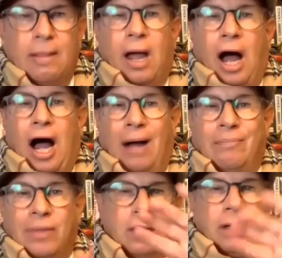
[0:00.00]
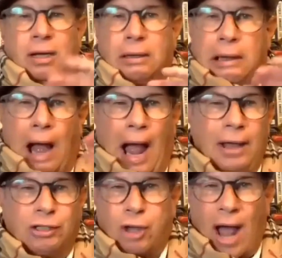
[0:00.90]
I
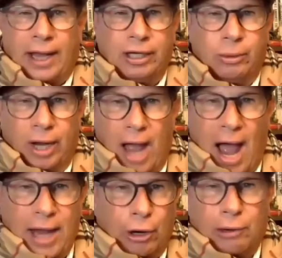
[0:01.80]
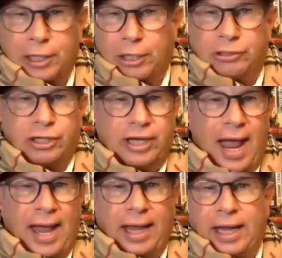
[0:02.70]
was talking to a guy earlier
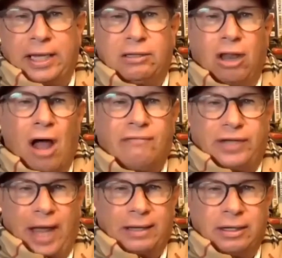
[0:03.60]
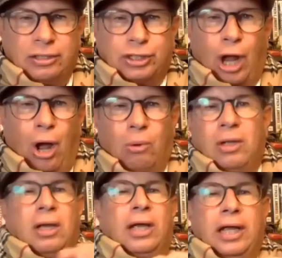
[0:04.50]
today. He loved it. So
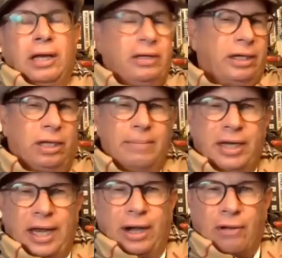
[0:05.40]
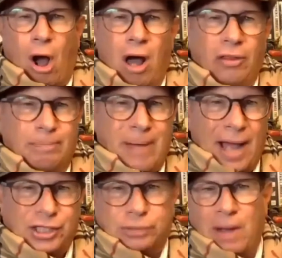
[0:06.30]
he eliminated all the
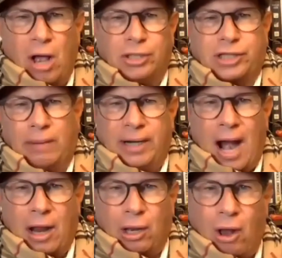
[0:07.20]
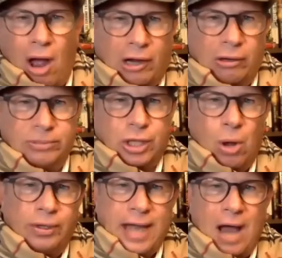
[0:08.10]
bad smells coming out of the locker rooms,
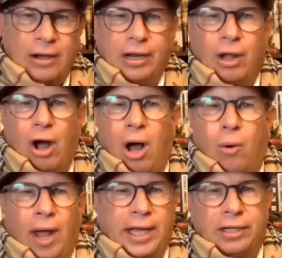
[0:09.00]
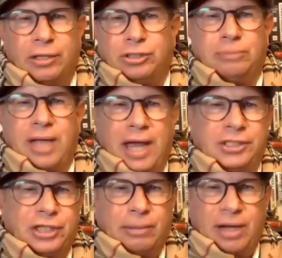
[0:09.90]
going down into the hallway, into the
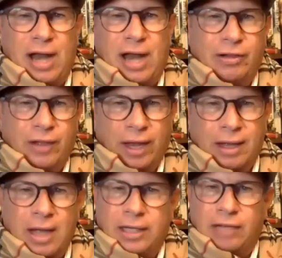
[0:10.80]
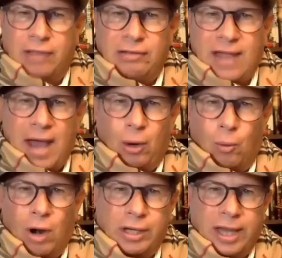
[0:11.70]
gymnasium and everything. You think that'll
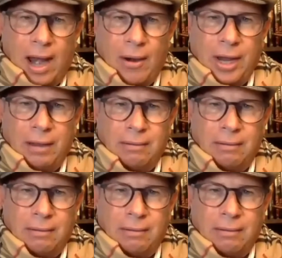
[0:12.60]
work, Gary?